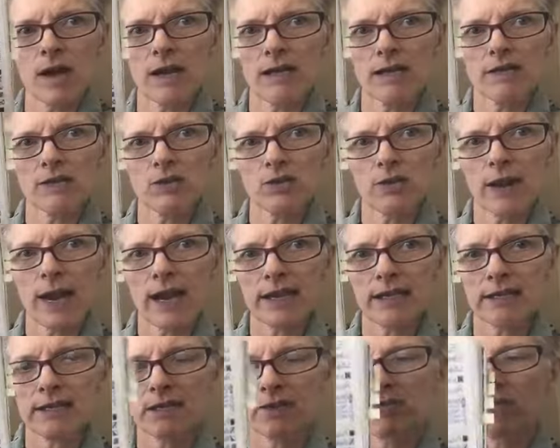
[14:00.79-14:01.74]
I
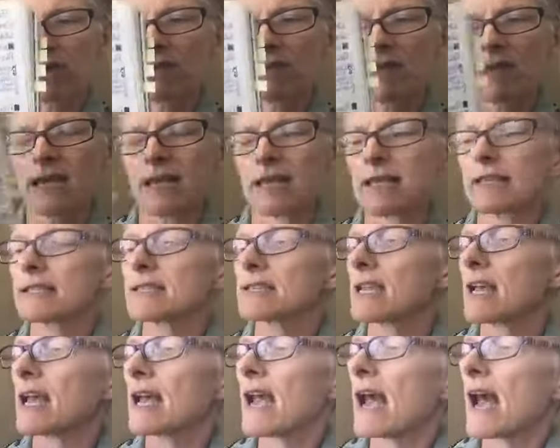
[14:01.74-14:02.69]
tracked different things.
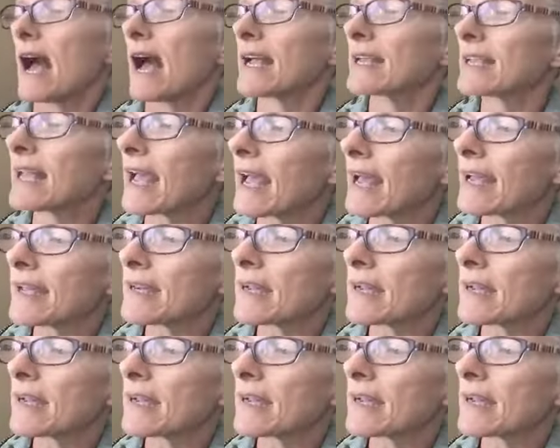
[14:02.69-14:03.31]
Again,